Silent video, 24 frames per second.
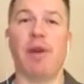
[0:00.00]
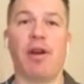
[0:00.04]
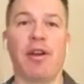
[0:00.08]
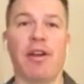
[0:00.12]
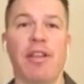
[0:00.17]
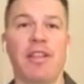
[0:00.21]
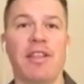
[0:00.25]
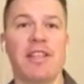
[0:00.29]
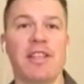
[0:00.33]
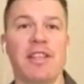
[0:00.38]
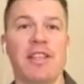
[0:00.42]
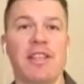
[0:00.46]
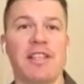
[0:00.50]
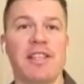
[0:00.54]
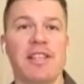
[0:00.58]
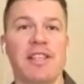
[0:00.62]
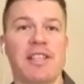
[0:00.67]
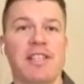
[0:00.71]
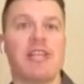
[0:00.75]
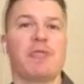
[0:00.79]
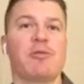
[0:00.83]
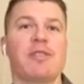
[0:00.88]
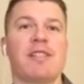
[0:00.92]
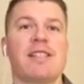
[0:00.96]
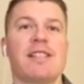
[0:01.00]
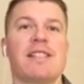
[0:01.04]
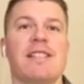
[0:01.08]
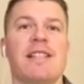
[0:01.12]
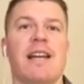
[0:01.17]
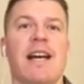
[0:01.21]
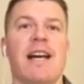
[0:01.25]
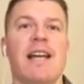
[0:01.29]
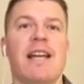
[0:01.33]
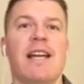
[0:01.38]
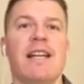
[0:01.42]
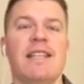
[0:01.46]
to be a part of this secret
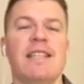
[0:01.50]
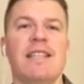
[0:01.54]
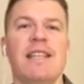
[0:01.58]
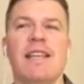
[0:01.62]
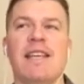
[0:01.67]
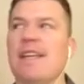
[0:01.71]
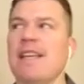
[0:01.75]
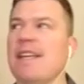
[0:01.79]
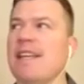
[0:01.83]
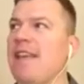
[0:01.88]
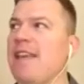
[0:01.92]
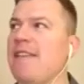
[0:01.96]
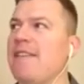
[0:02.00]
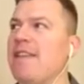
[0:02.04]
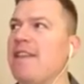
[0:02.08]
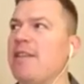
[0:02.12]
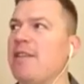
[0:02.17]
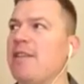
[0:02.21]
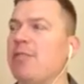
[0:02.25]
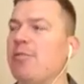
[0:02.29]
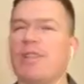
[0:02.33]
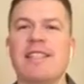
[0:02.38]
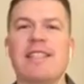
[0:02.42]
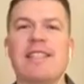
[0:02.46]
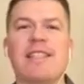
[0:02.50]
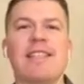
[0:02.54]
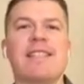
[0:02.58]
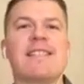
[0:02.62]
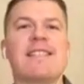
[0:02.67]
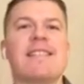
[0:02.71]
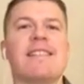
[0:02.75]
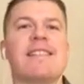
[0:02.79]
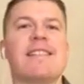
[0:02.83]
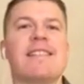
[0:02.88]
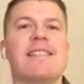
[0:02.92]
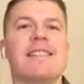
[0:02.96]
society, and then once he
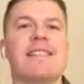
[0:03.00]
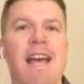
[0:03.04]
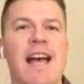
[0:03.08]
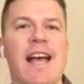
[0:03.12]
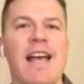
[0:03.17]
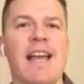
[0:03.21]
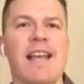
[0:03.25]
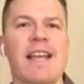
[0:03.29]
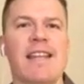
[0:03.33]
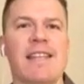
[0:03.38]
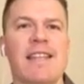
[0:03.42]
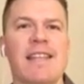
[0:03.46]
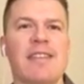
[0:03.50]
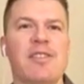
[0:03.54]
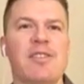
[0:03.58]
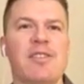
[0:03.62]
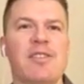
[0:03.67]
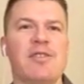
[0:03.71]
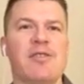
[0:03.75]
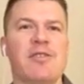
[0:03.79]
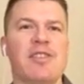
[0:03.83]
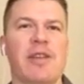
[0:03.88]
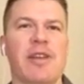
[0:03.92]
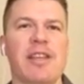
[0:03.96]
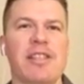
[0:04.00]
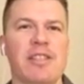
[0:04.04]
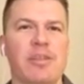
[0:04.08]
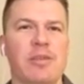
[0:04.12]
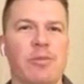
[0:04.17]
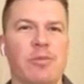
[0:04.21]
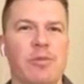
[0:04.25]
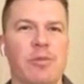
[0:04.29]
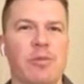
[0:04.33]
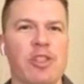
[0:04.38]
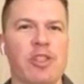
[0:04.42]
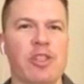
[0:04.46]
gets inside, they do this
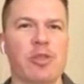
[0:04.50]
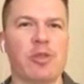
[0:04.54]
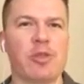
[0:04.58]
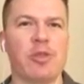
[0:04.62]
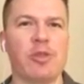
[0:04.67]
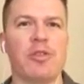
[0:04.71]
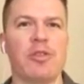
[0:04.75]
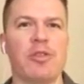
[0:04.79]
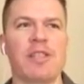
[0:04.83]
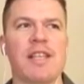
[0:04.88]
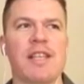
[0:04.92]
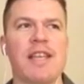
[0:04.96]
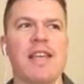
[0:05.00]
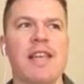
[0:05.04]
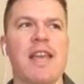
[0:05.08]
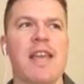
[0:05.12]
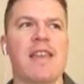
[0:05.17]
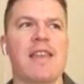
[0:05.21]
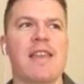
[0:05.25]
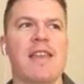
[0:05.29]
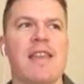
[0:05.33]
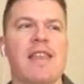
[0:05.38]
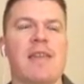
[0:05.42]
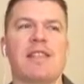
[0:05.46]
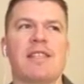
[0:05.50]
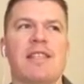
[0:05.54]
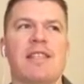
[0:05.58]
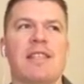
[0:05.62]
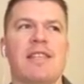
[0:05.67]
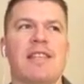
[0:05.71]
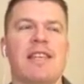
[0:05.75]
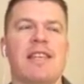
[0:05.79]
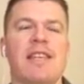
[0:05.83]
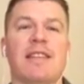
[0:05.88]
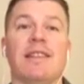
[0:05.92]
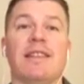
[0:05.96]
crazy rituals, and they
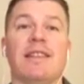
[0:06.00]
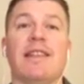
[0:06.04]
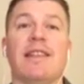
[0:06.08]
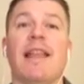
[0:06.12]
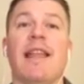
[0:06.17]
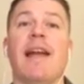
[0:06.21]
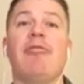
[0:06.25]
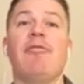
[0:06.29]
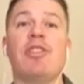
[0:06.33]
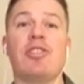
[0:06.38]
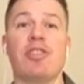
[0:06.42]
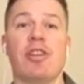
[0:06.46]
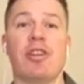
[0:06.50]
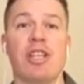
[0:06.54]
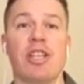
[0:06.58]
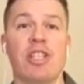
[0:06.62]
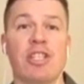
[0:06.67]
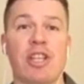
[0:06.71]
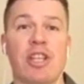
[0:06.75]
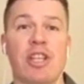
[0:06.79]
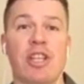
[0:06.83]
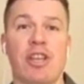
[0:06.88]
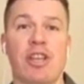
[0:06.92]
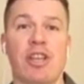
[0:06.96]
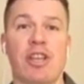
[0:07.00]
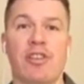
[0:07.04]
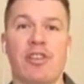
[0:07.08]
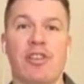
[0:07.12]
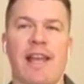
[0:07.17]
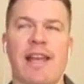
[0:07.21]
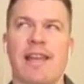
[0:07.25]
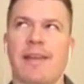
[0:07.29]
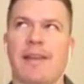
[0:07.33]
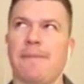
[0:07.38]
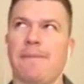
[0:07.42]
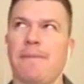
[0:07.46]
basically get leverage on each other.
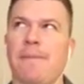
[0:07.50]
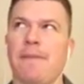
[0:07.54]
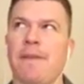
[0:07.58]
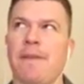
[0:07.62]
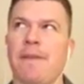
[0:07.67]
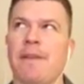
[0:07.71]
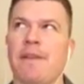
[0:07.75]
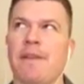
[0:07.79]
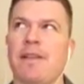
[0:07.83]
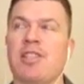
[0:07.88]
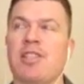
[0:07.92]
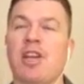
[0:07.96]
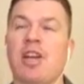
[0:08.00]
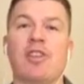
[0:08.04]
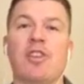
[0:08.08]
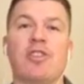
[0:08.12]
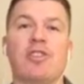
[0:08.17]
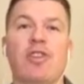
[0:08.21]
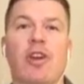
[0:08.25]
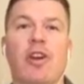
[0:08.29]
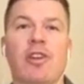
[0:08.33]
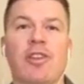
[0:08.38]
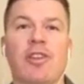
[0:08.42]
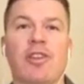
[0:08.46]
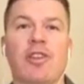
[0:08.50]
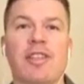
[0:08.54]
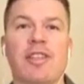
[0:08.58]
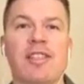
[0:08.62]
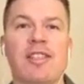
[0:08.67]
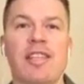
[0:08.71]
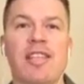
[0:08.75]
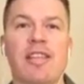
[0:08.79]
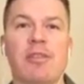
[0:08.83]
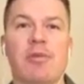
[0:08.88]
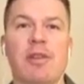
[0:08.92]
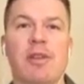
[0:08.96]
They like tell the
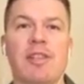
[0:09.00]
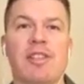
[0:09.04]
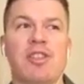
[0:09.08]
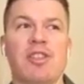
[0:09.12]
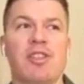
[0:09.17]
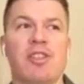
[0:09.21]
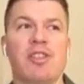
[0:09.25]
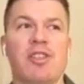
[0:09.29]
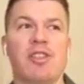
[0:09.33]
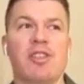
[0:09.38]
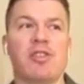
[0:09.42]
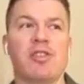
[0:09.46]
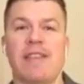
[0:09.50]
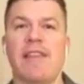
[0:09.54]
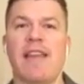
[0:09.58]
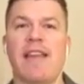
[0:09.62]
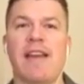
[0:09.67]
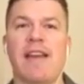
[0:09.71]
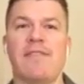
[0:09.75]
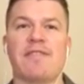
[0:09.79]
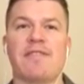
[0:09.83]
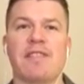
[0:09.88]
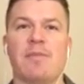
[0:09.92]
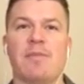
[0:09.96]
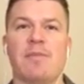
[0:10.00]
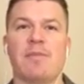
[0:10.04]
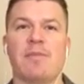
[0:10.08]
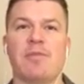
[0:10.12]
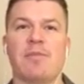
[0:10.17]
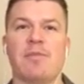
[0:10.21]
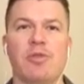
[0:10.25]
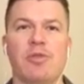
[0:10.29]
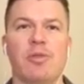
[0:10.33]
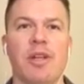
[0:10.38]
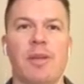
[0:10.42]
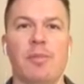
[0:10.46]
darkest secrets, and so then now they have
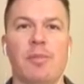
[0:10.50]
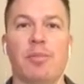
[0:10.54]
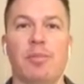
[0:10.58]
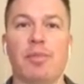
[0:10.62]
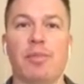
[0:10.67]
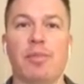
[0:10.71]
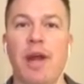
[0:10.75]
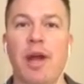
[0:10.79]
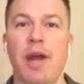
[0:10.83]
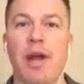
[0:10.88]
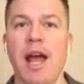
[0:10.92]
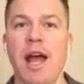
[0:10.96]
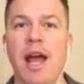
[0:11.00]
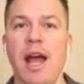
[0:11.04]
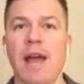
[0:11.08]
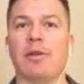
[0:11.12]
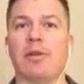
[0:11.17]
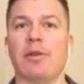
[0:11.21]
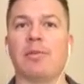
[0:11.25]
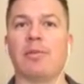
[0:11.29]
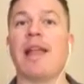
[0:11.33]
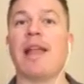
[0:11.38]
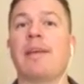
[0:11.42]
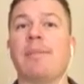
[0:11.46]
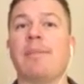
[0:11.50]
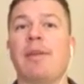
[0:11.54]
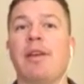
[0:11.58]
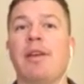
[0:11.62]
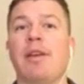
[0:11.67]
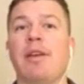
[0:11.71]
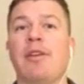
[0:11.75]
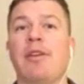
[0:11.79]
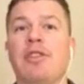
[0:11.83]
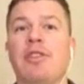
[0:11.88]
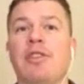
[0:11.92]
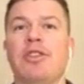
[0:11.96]
something to bribe or
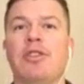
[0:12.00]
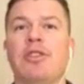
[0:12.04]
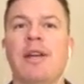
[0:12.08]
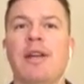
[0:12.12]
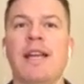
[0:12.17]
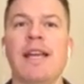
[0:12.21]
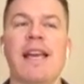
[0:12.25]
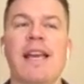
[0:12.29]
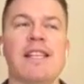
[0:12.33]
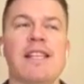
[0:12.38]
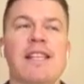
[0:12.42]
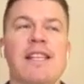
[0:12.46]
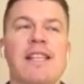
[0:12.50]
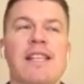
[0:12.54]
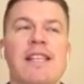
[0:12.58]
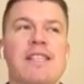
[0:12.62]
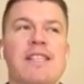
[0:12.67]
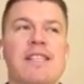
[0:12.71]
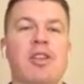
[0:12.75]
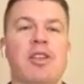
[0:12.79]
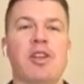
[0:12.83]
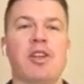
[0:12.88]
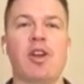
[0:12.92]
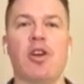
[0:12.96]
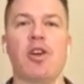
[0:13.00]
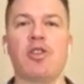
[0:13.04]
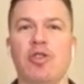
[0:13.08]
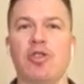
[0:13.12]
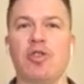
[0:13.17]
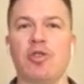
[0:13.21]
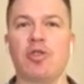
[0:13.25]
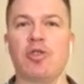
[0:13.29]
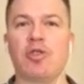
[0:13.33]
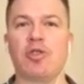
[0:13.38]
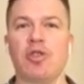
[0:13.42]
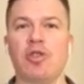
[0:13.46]
blackmail you, and so it
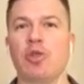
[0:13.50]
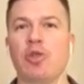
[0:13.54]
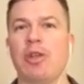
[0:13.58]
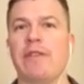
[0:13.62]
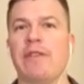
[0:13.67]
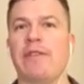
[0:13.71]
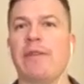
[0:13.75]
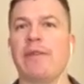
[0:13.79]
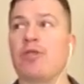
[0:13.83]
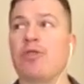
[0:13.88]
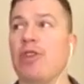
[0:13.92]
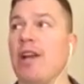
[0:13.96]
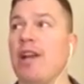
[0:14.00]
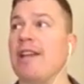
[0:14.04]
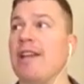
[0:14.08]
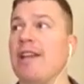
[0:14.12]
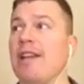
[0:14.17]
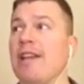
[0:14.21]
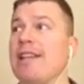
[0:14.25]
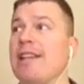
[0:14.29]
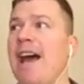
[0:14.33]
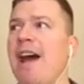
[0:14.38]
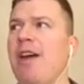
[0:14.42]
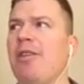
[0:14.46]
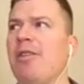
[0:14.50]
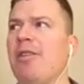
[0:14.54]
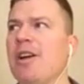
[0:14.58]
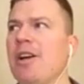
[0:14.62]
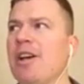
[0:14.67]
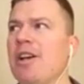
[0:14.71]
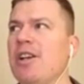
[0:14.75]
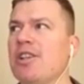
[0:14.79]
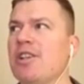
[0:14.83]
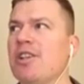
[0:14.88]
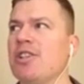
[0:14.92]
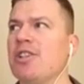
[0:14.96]
goes through the story of him trying to get
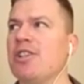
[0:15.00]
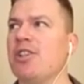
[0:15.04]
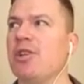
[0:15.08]
out.